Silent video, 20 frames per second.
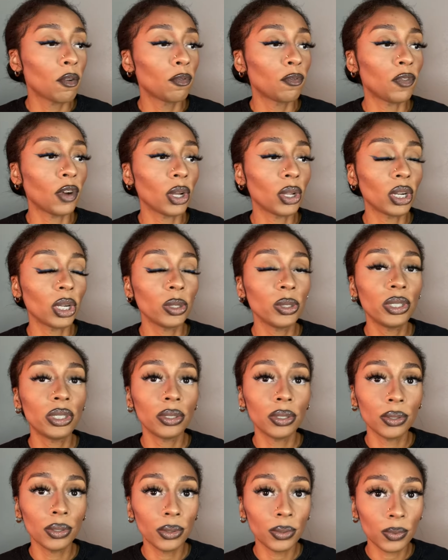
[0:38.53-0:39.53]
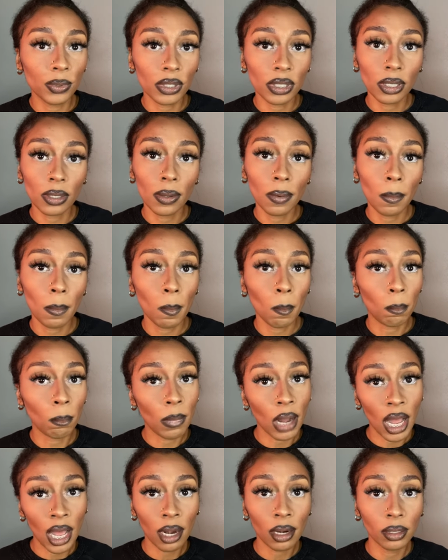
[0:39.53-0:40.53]
photo shoots,
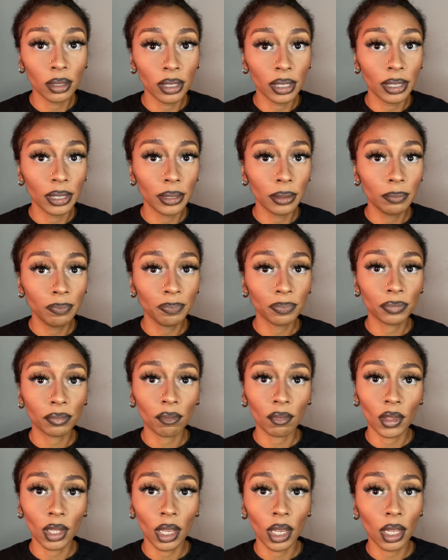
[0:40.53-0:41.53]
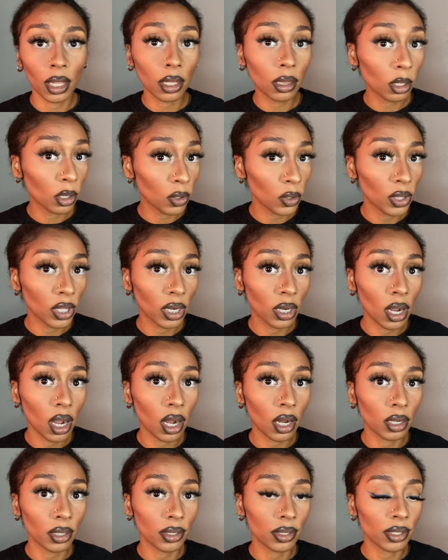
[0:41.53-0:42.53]
modeling, and clothing
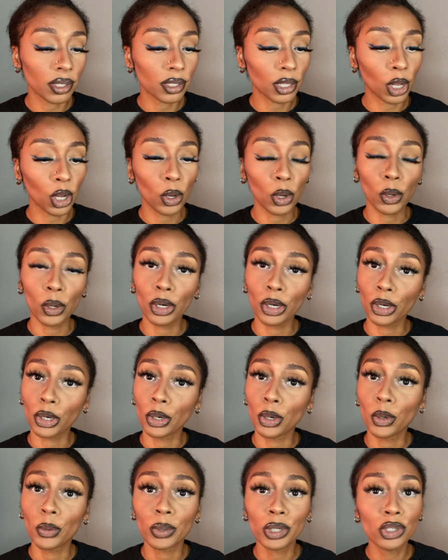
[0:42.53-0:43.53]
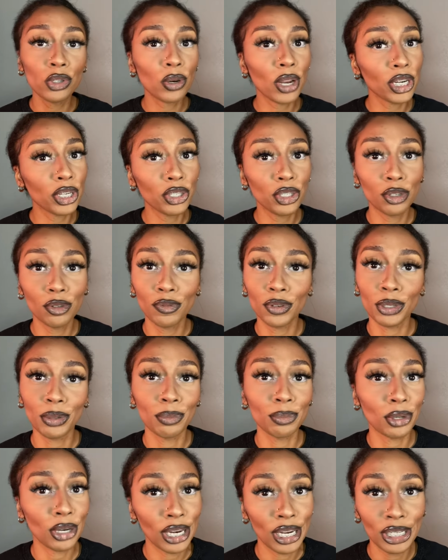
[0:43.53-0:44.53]
hauls. So girl, we trying to shoot for them
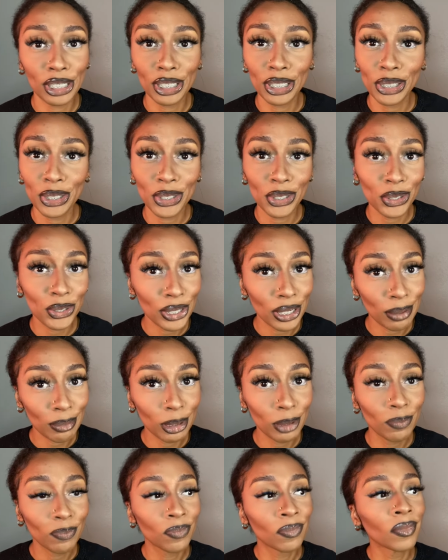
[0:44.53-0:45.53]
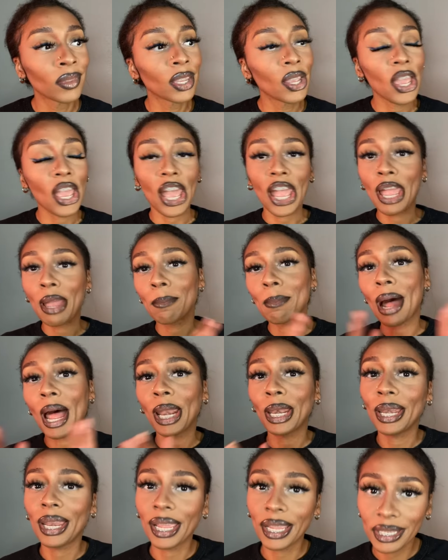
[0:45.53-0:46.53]
brand deals, you hear me? And my
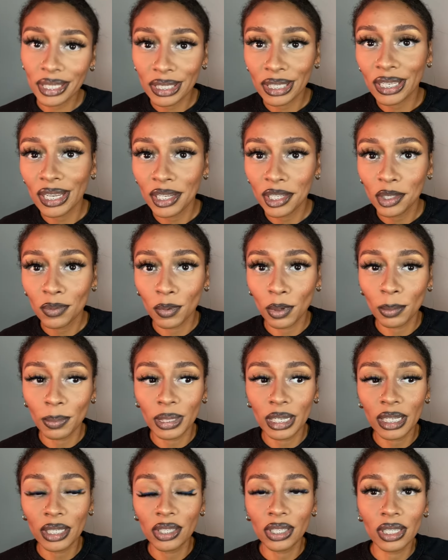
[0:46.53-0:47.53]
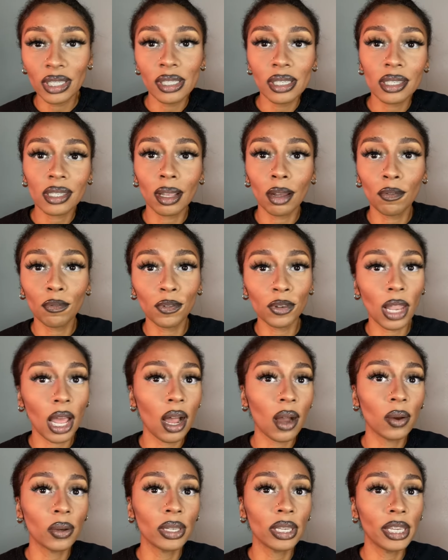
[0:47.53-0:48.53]
next niche would be just
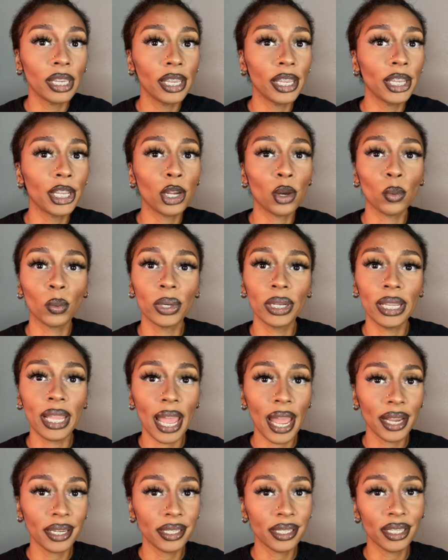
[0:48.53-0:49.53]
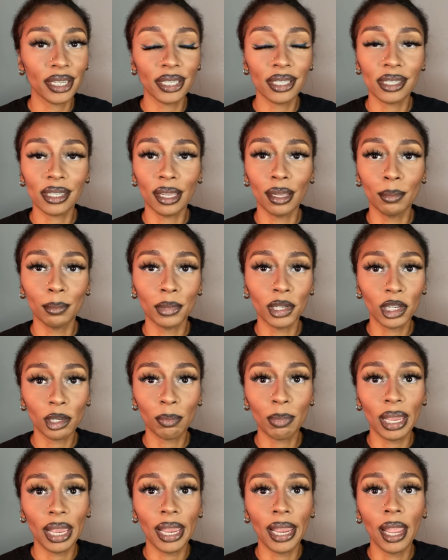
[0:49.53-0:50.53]
vlogging, reactions, and
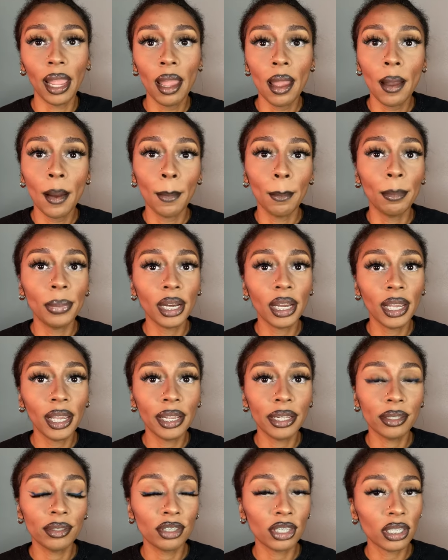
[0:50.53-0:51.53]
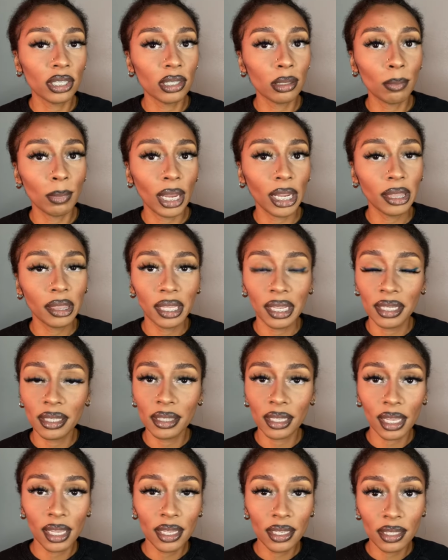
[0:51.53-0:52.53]
mukbang. But just to make things
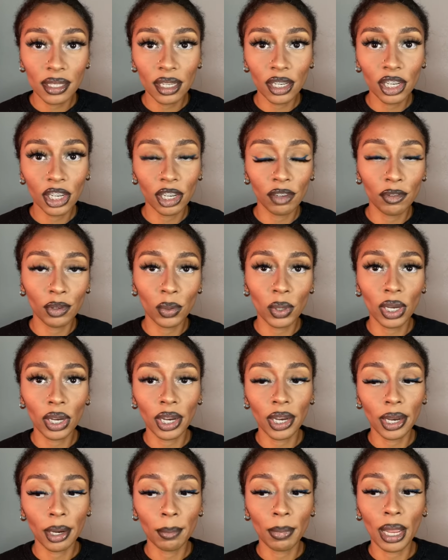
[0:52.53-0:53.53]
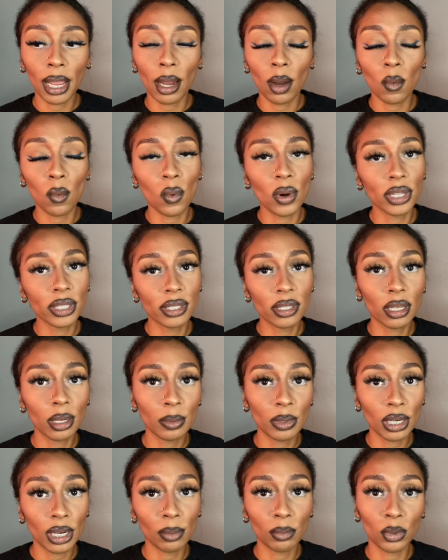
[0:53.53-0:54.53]
easier, if you care about one
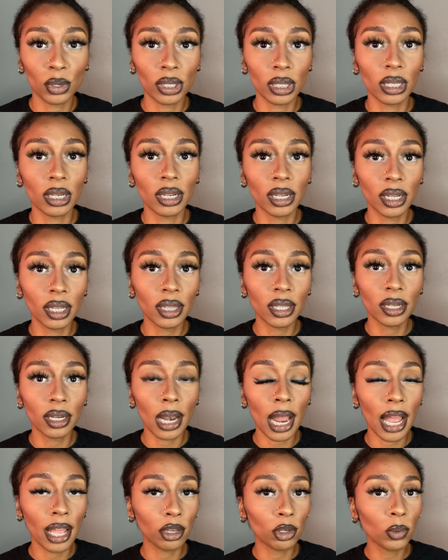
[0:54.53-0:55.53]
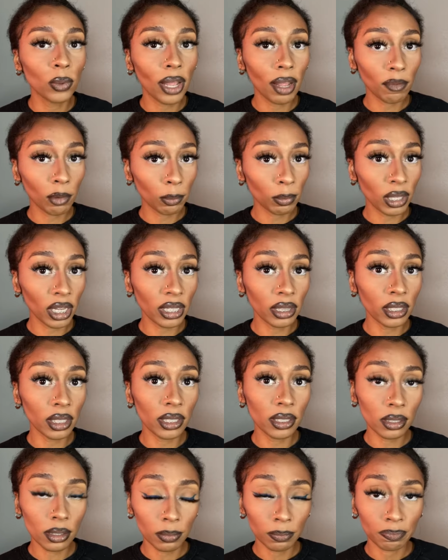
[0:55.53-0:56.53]
subject more than the other, I do have a playlist.
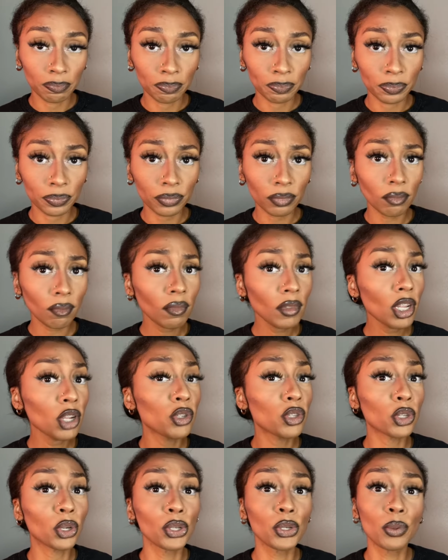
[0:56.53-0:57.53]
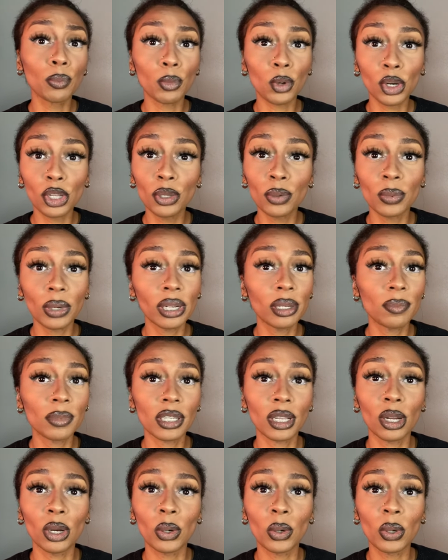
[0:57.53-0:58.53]
So you're more than welcome to
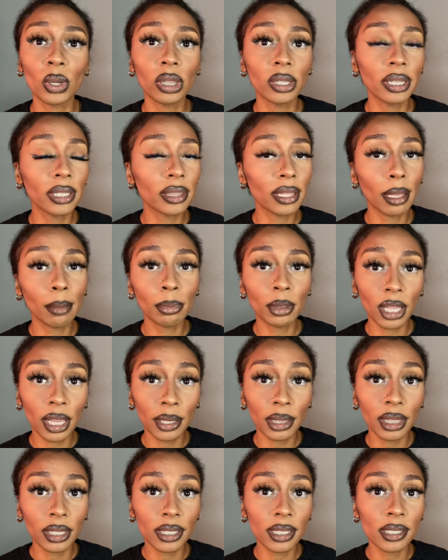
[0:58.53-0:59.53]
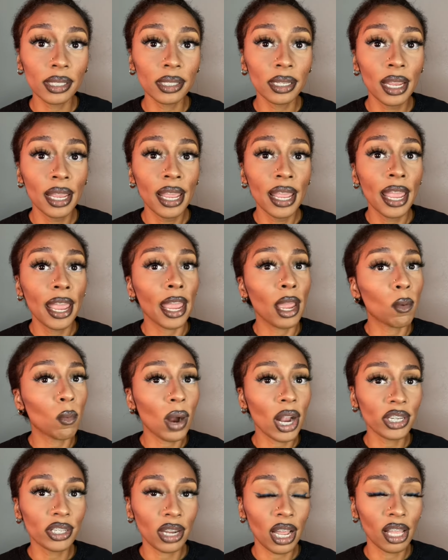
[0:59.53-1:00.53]
go click that playlist and
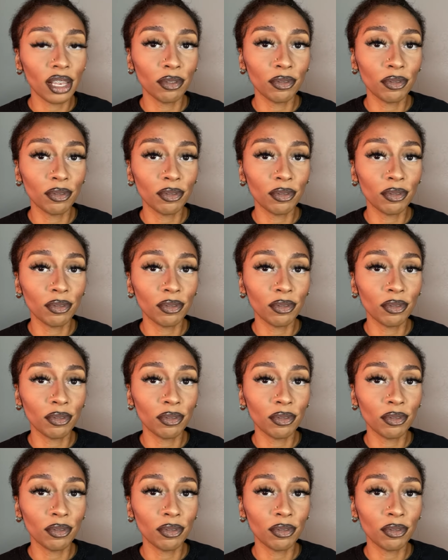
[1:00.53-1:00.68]
watch all the